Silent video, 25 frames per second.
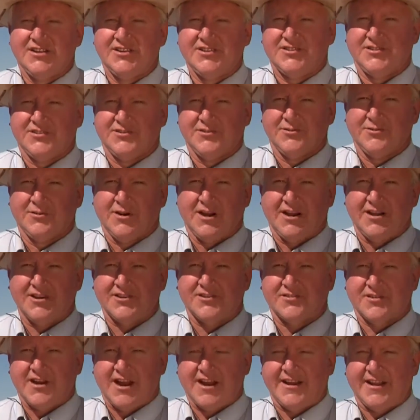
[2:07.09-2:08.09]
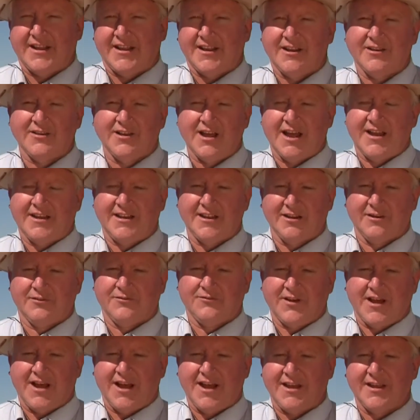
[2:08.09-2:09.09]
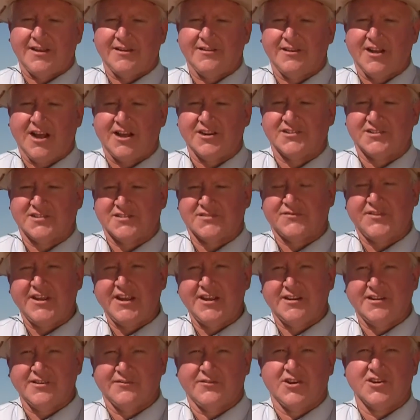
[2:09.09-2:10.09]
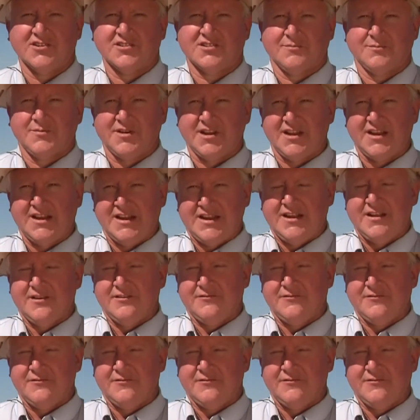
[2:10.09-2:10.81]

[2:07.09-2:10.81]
to uh, try to identify not just feed conversion, but